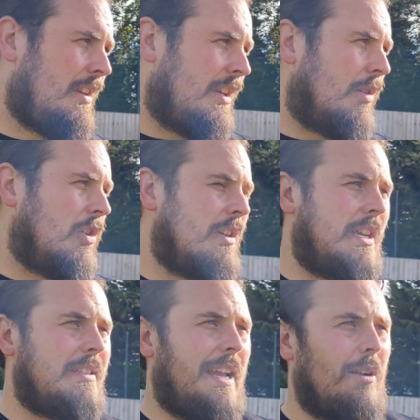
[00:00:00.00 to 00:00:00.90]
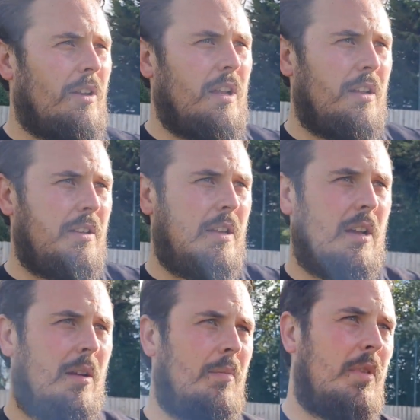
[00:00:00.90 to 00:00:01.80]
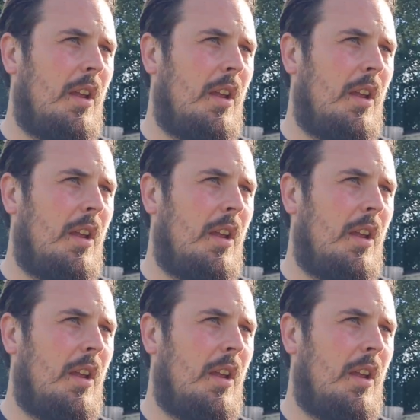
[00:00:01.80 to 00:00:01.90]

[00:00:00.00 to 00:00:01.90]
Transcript: you know, got his head down and, and um,